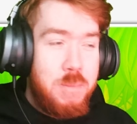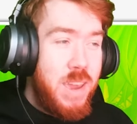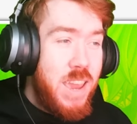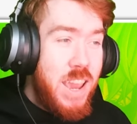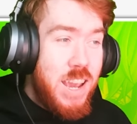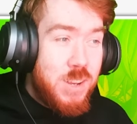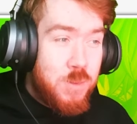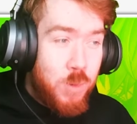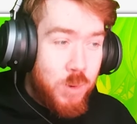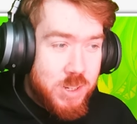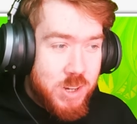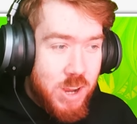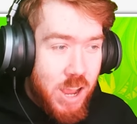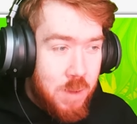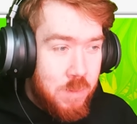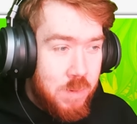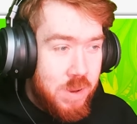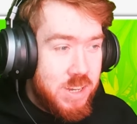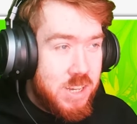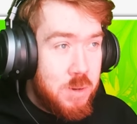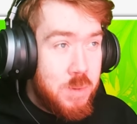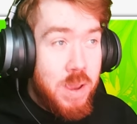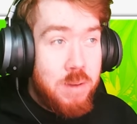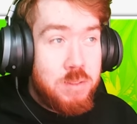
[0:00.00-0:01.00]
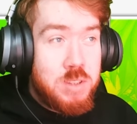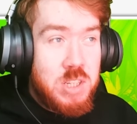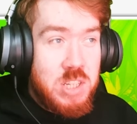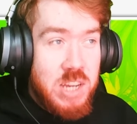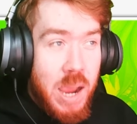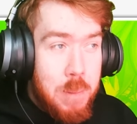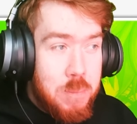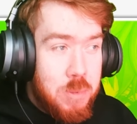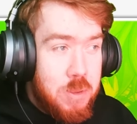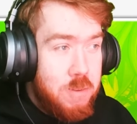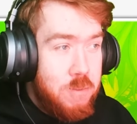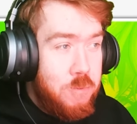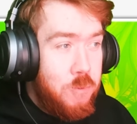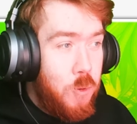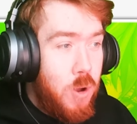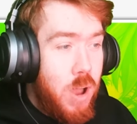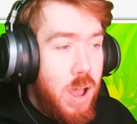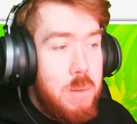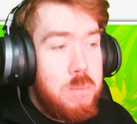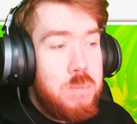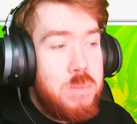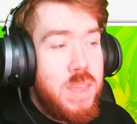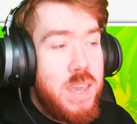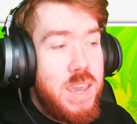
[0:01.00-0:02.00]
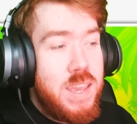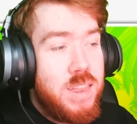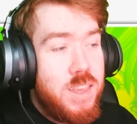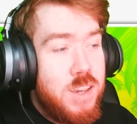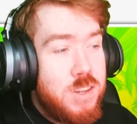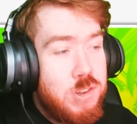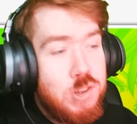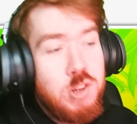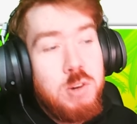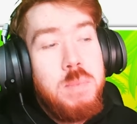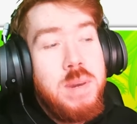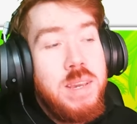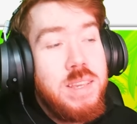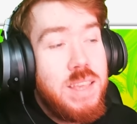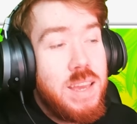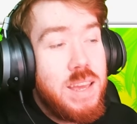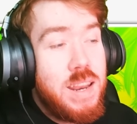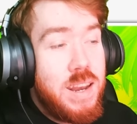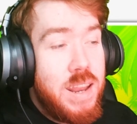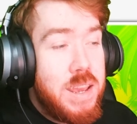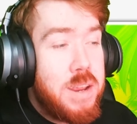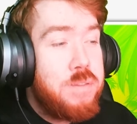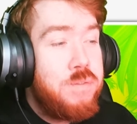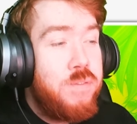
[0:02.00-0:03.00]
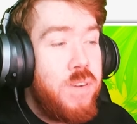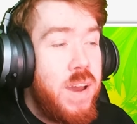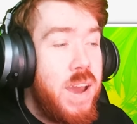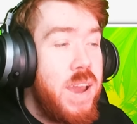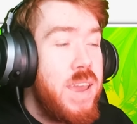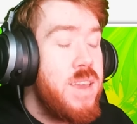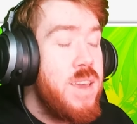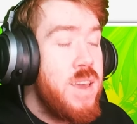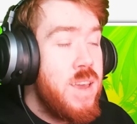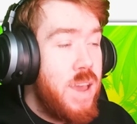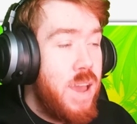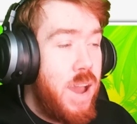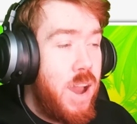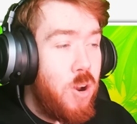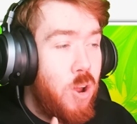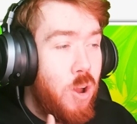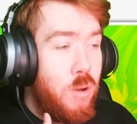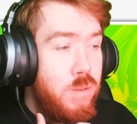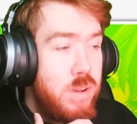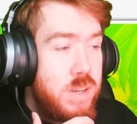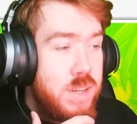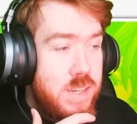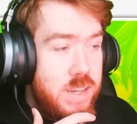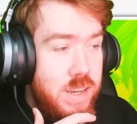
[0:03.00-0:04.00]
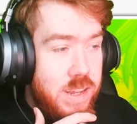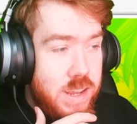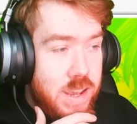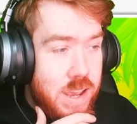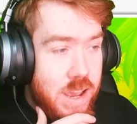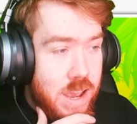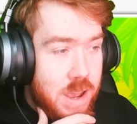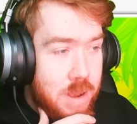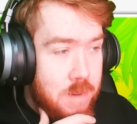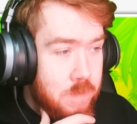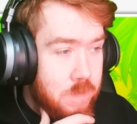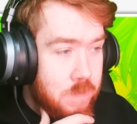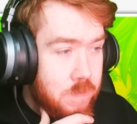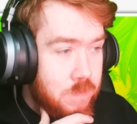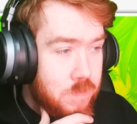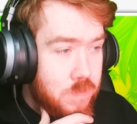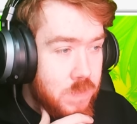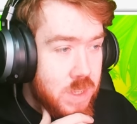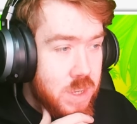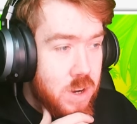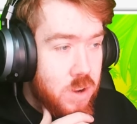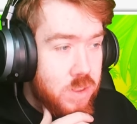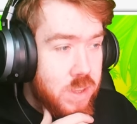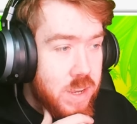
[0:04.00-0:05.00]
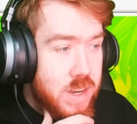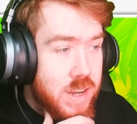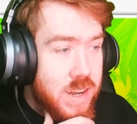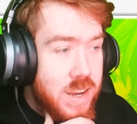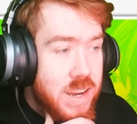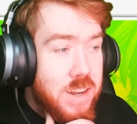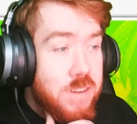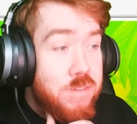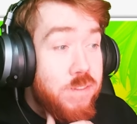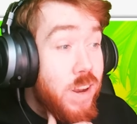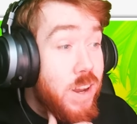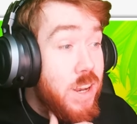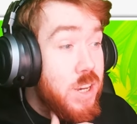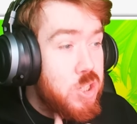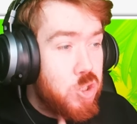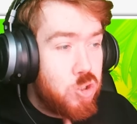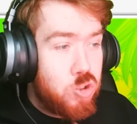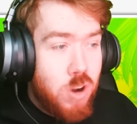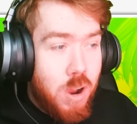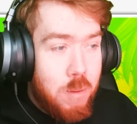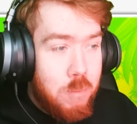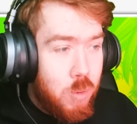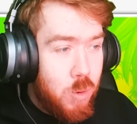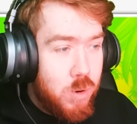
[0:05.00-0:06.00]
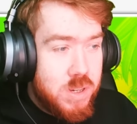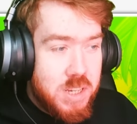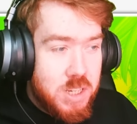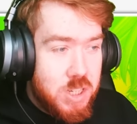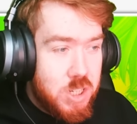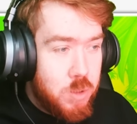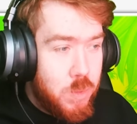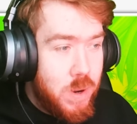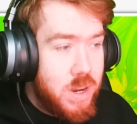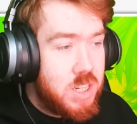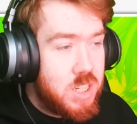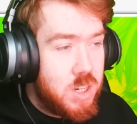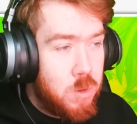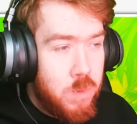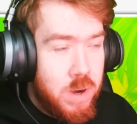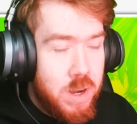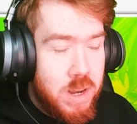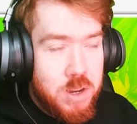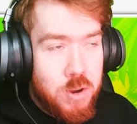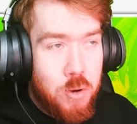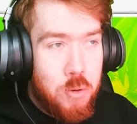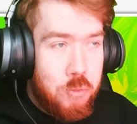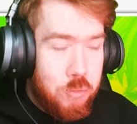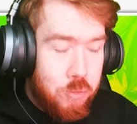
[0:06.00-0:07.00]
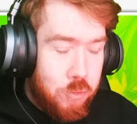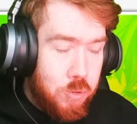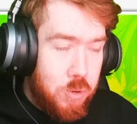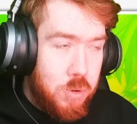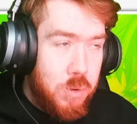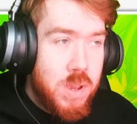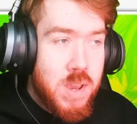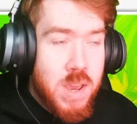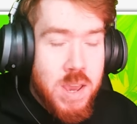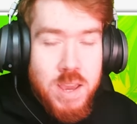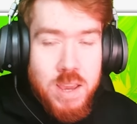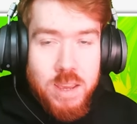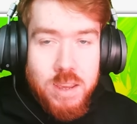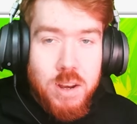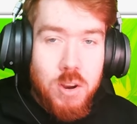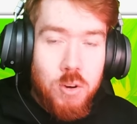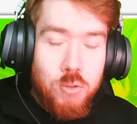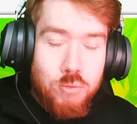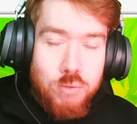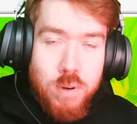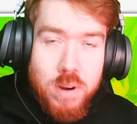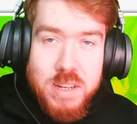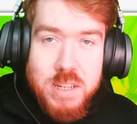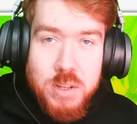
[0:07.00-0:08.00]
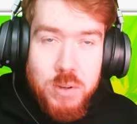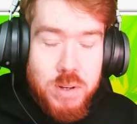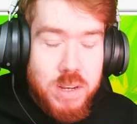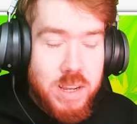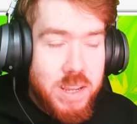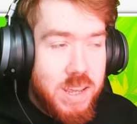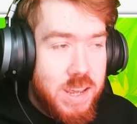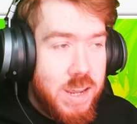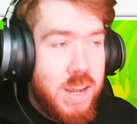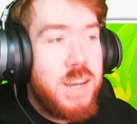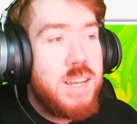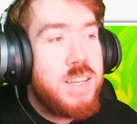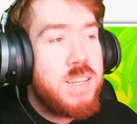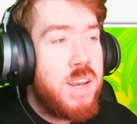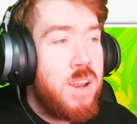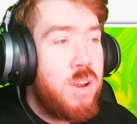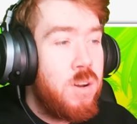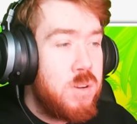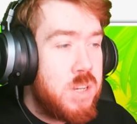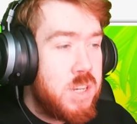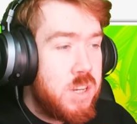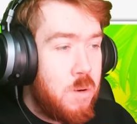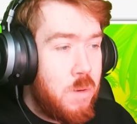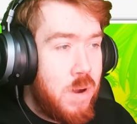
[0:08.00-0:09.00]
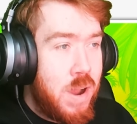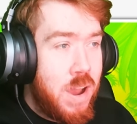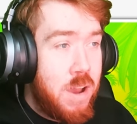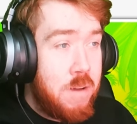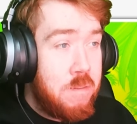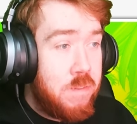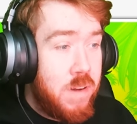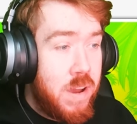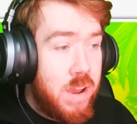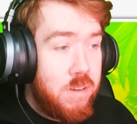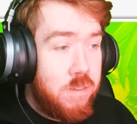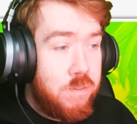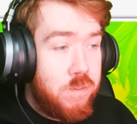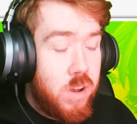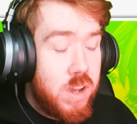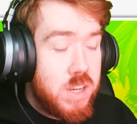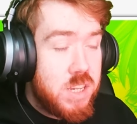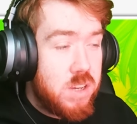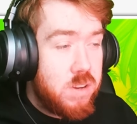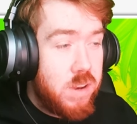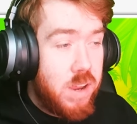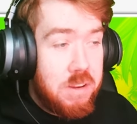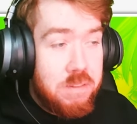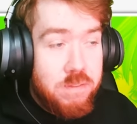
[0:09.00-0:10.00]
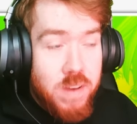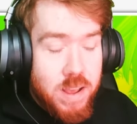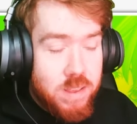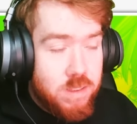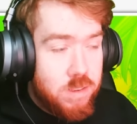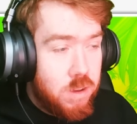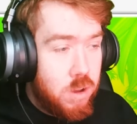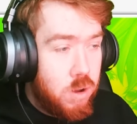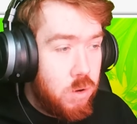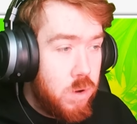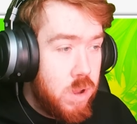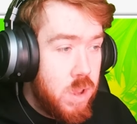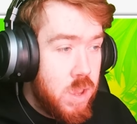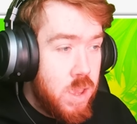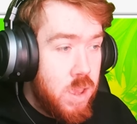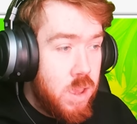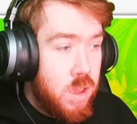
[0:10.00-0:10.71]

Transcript: But here's what's coming. So we have chapter 4 update. This will be the Licht fight and obviously you know, the Neen village trouble situation where they go through, you know, rescue the kids and also versus like Veto.